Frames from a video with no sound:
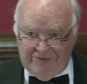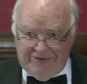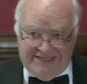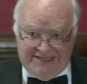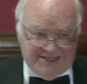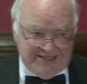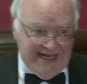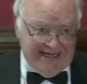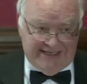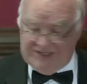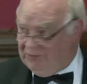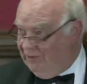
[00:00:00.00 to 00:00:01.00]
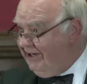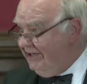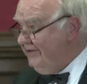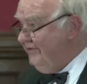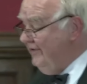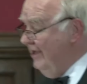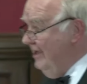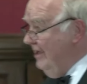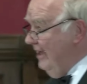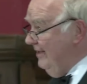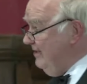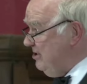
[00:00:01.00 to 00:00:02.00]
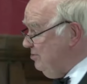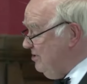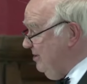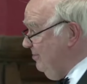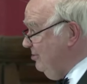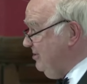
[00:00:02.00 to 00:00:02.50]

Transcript: and the reason science works, and this was the